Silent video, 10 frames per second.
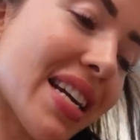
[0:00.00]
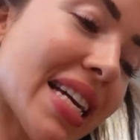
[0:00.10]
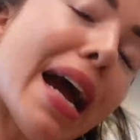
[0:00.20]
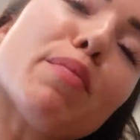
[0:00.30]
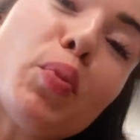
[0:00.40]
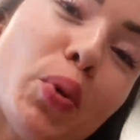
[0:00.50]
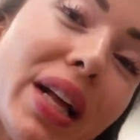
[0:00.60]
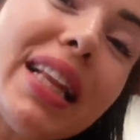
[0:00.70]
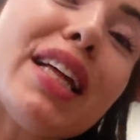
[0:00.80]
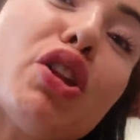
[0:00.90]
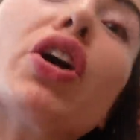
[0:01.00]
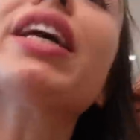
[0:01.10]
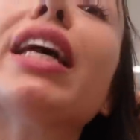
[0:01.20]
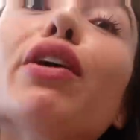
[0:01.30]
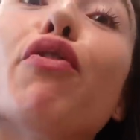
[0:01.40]
and I'm really
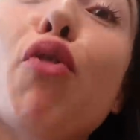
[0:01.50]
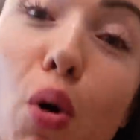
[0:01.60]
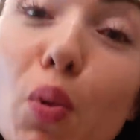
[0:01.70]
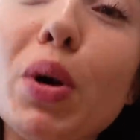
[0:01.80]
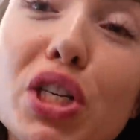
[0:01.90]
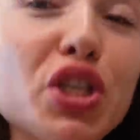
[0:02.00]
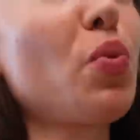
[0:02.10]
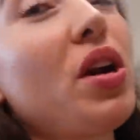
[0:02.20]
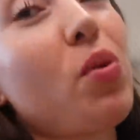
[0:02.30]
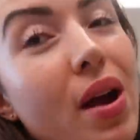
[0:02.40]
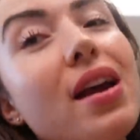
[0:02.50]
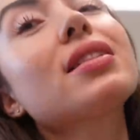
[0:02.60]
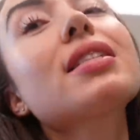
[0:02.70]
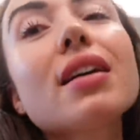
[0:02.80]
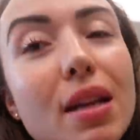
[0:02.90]
looking forward to it, okay?
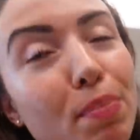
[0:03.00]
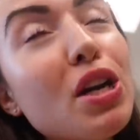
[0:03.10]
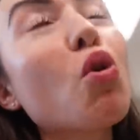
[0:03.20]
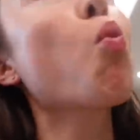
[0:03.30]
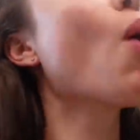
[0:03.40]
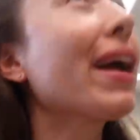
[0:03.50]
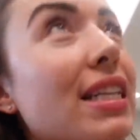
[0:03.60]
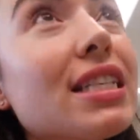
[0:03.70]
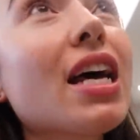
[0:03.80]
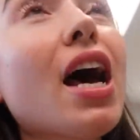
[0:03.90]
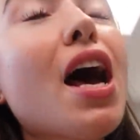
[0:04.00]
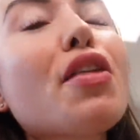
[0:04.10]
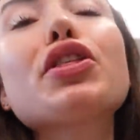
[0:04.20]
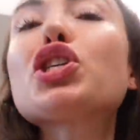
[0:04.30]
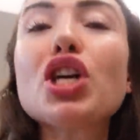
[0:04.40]
It's gonna be quite
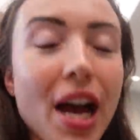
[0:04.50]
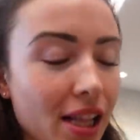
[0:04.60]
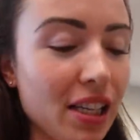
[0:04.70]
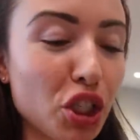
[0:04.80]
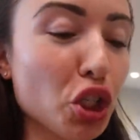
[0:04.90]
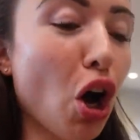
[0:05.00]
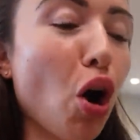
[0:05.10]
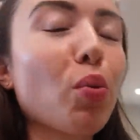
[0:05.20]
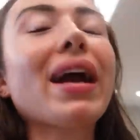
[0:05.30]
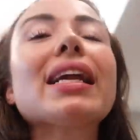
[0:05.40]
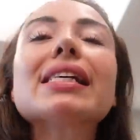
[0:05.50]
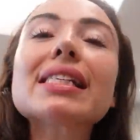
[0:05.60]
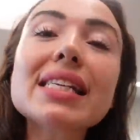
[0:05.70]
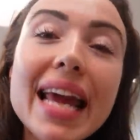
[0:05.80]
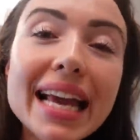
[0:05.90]
the challenge, all right? In
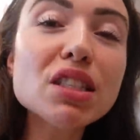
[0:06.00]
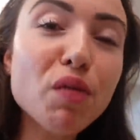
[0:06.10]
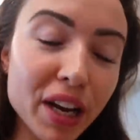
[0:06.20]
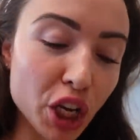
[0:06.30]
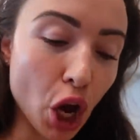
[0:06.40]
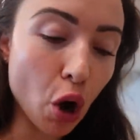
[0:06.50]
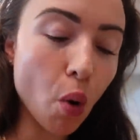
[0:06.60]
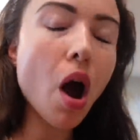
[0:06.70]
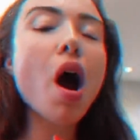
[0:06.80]
today's video,